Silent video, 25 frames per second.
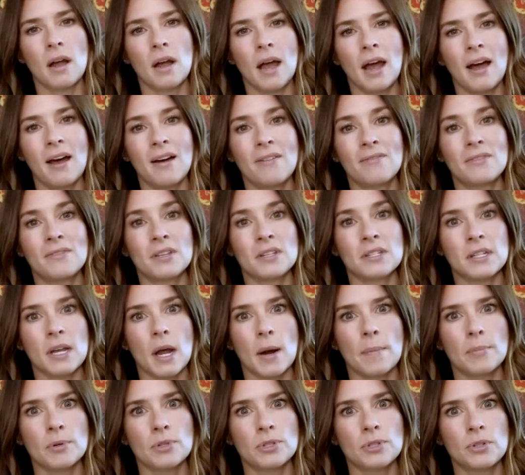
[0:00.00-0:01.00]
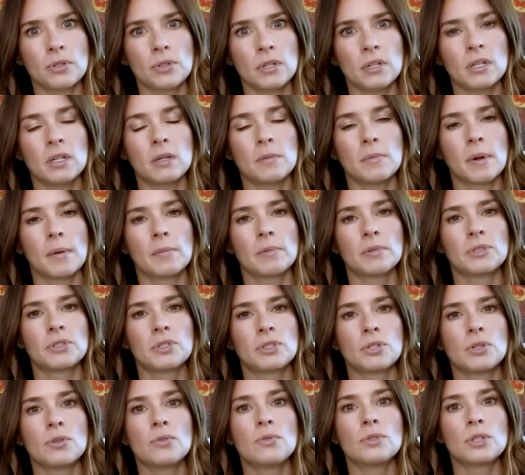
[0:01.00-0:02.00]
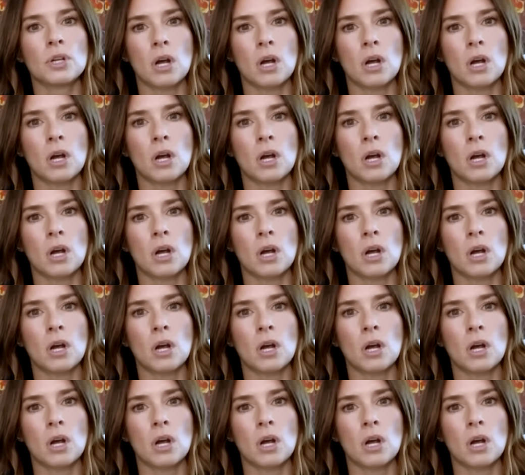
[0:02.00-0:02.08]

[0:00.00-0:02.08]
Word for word: have this opportunity to be able to